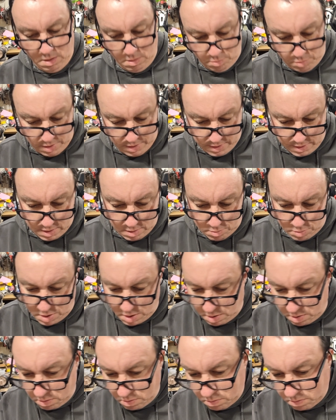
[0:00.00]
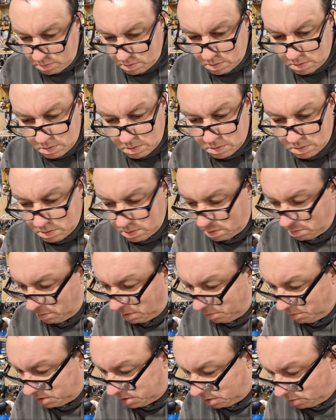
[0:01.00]
Black and brown. Am I
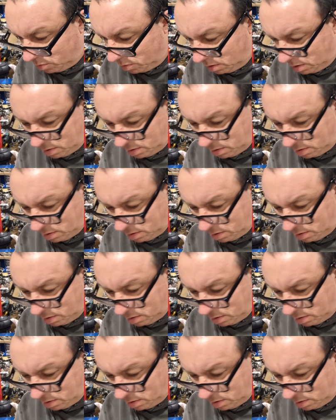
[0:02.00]
missing one?